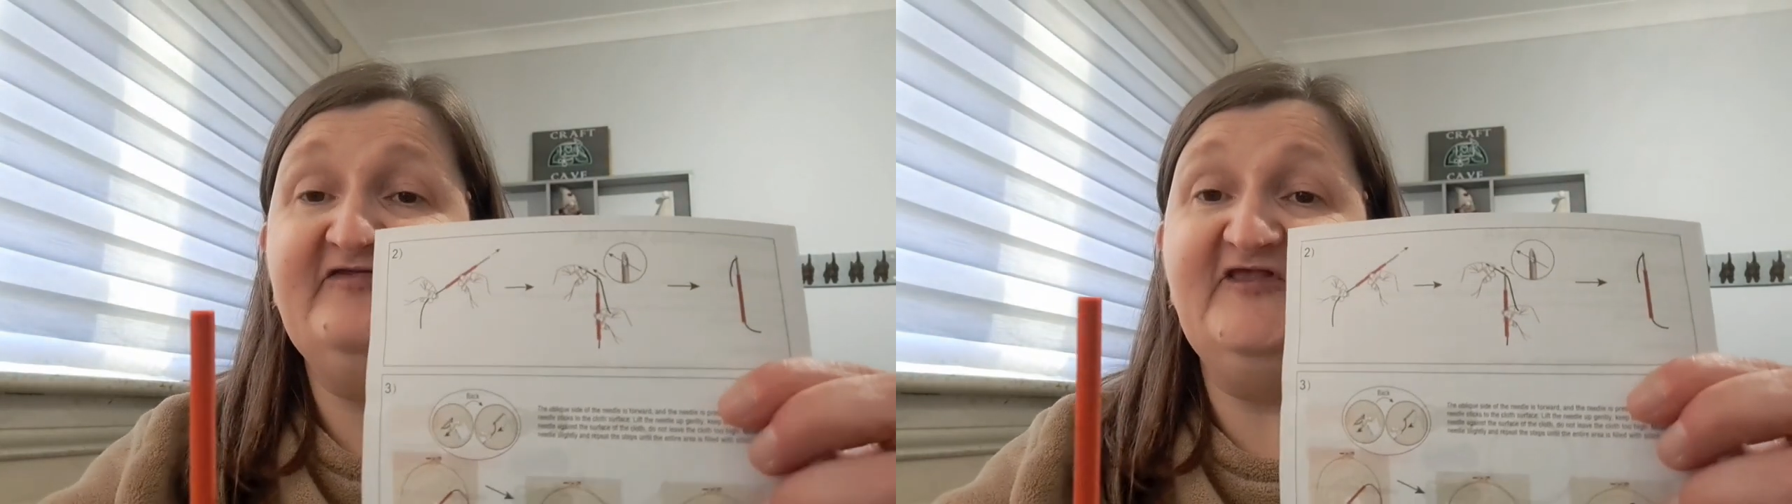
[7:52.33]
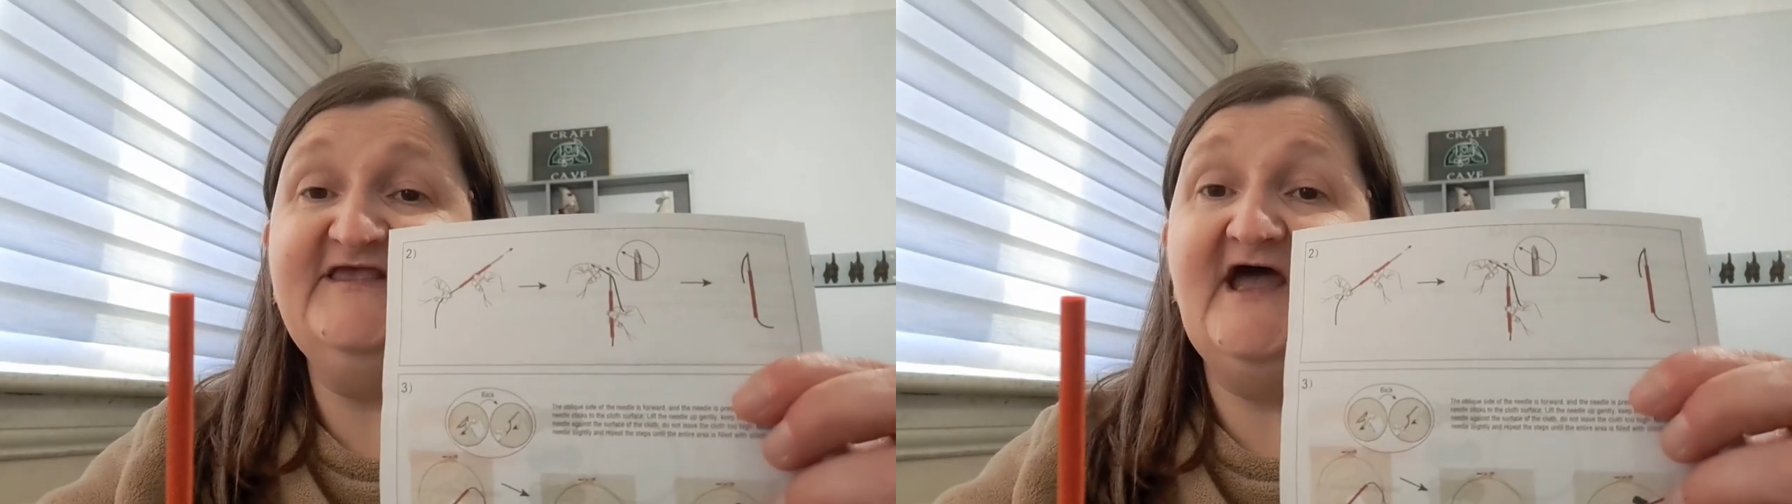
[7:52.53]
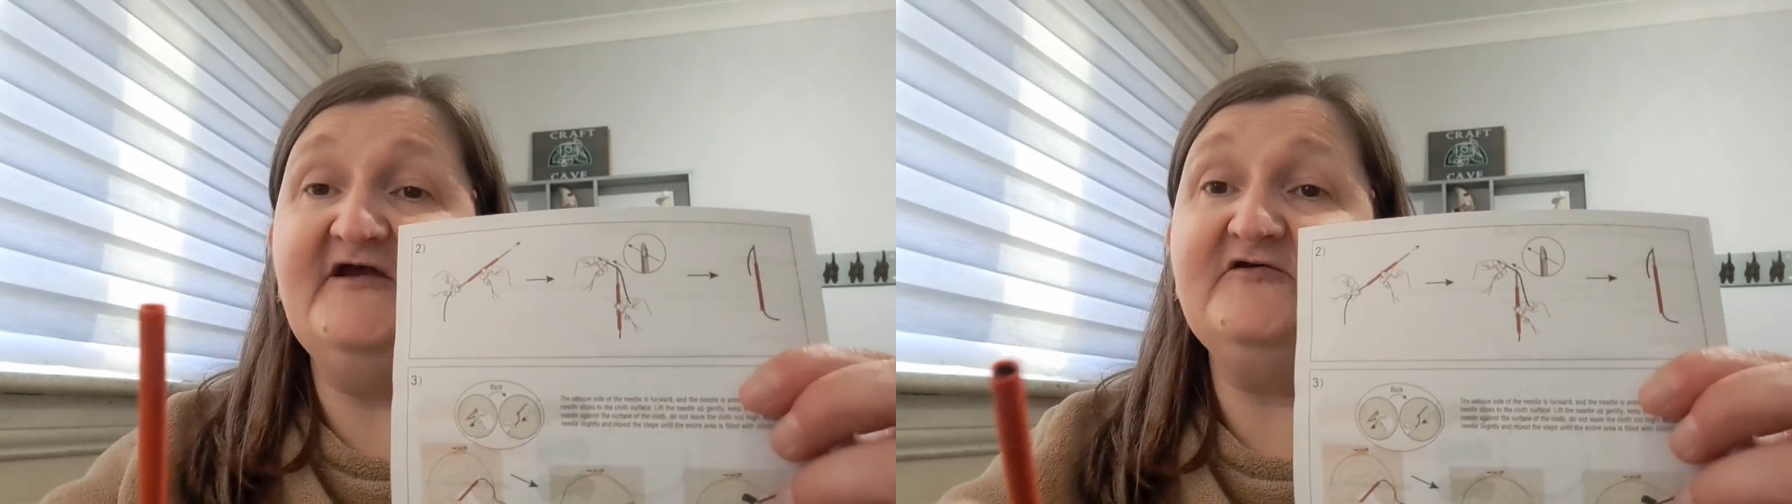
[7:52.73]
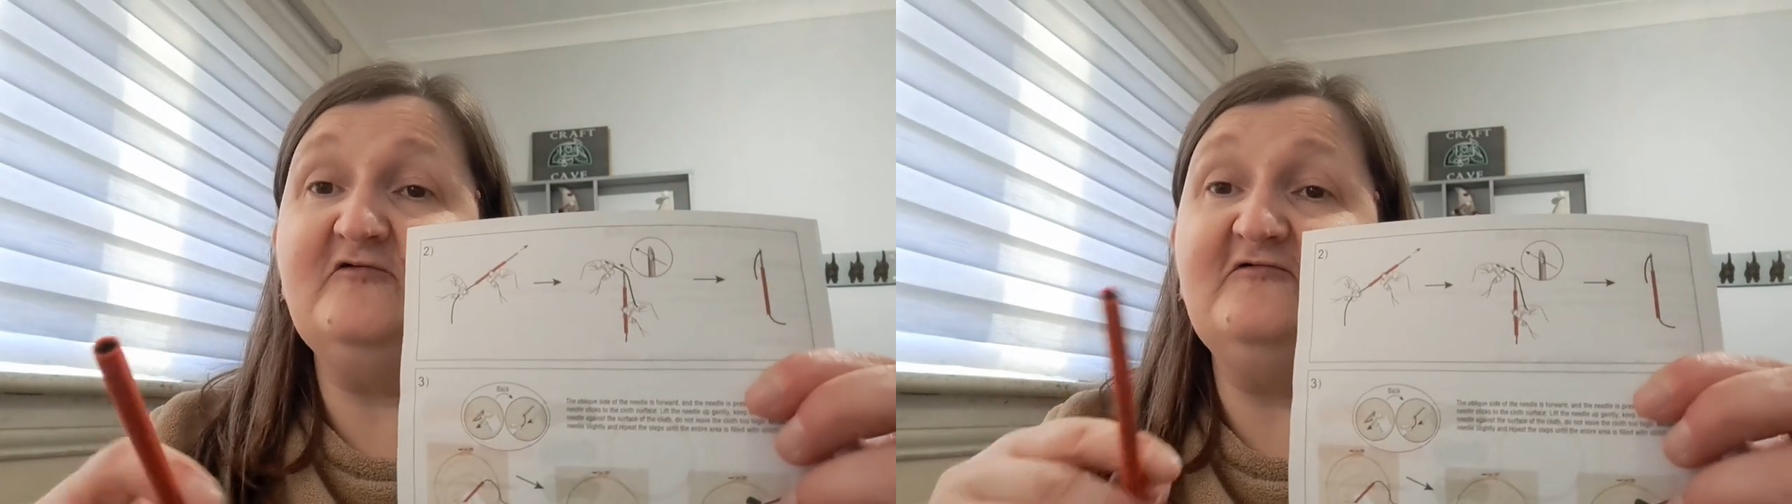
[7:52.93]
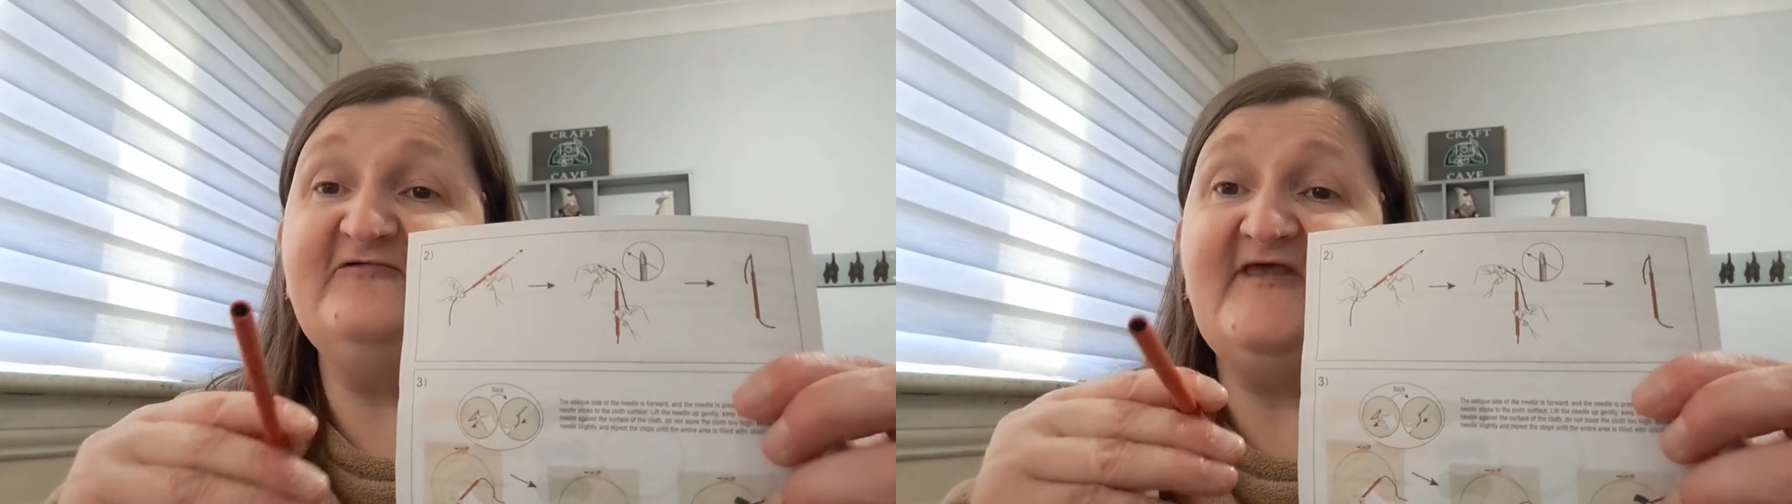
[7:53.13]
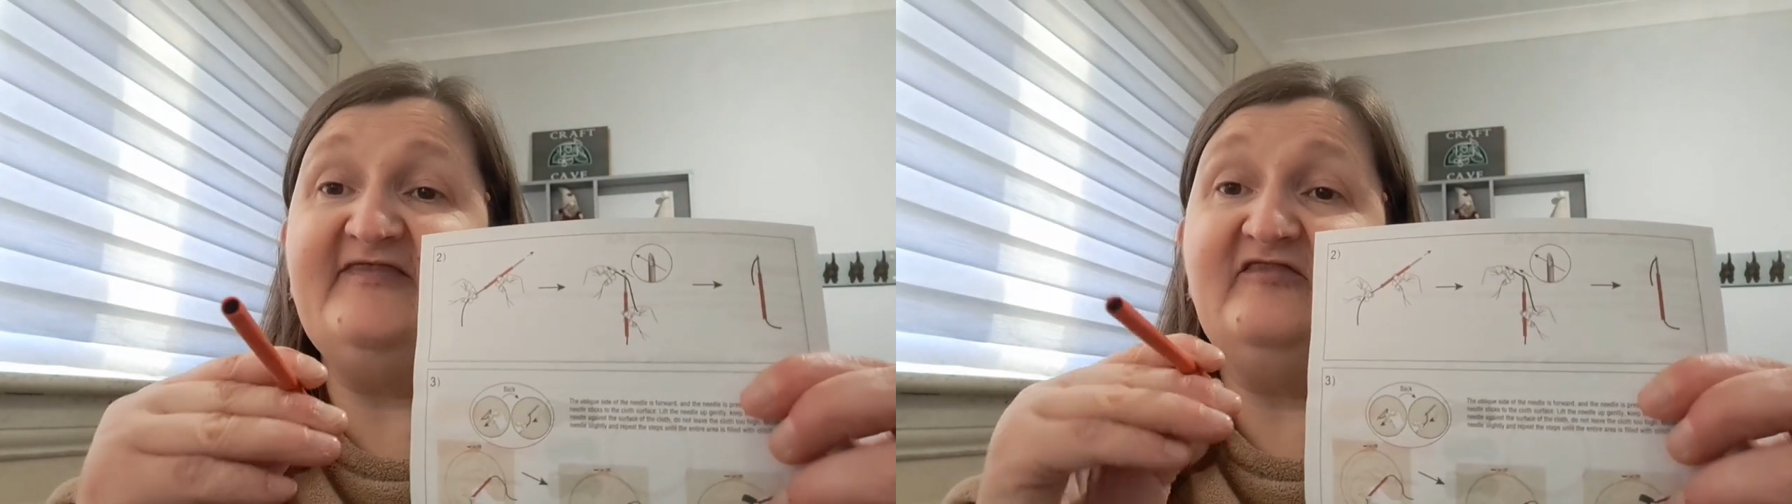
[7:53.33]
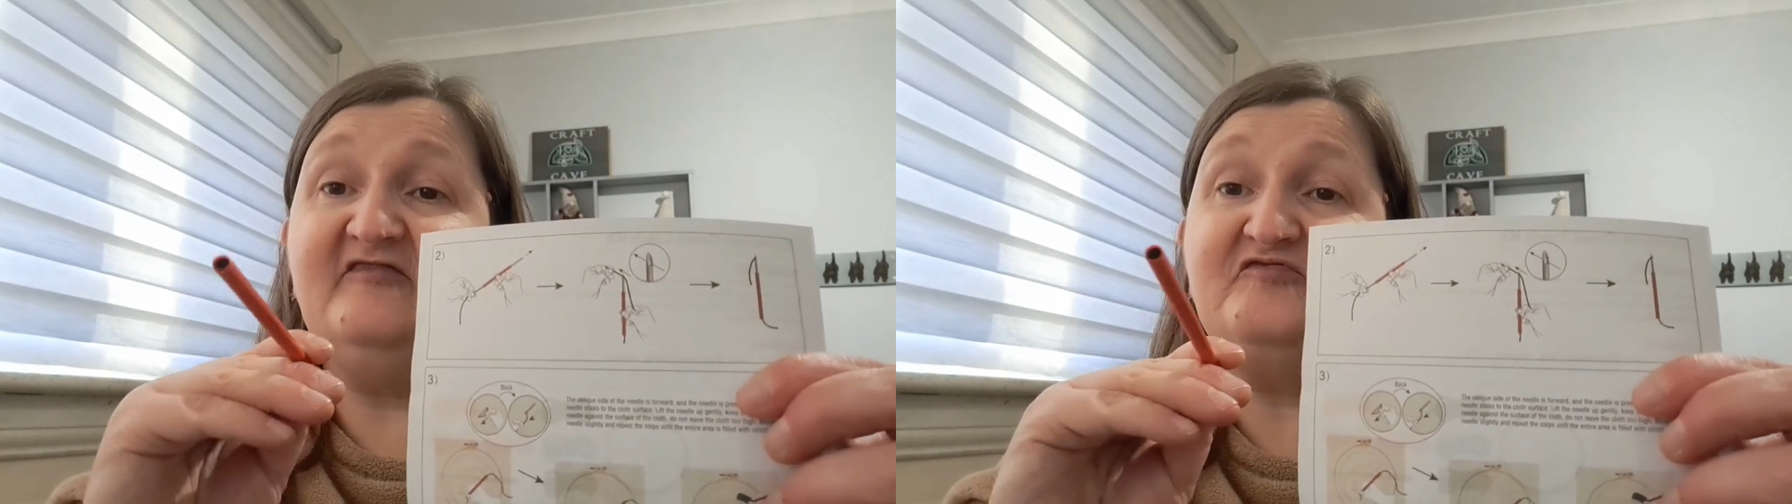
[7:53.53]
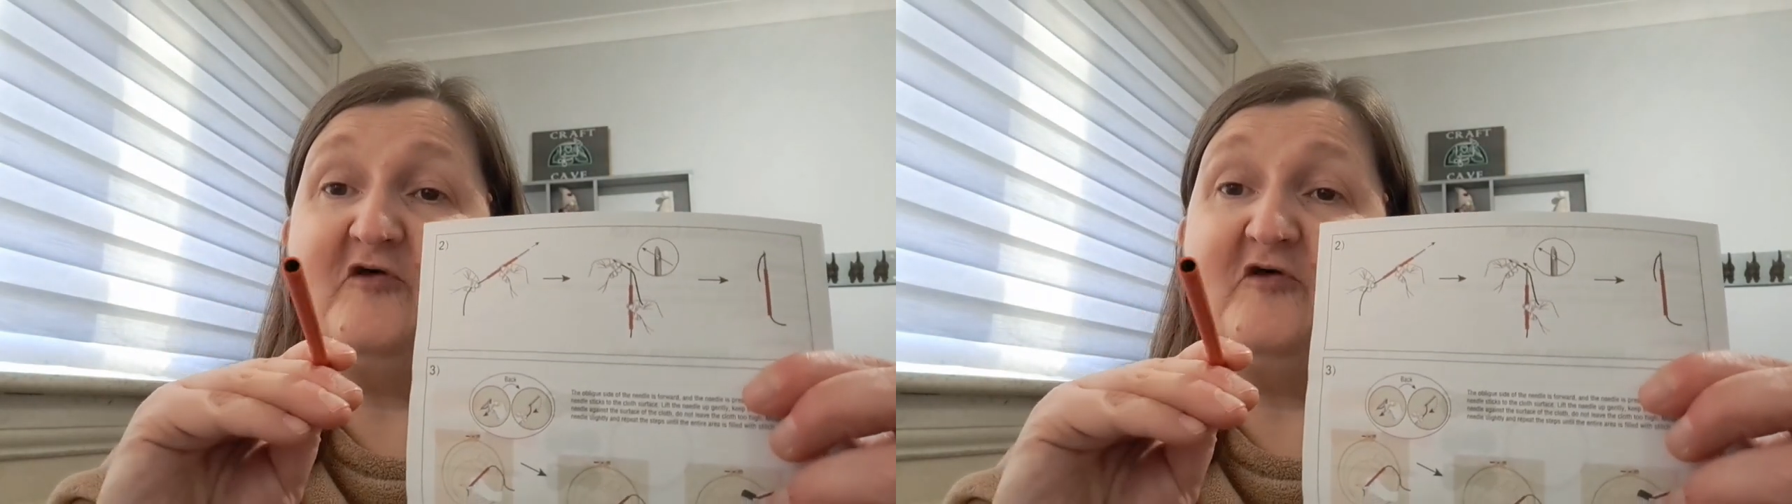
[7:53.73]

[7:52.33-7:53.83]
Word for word: the yarn goes in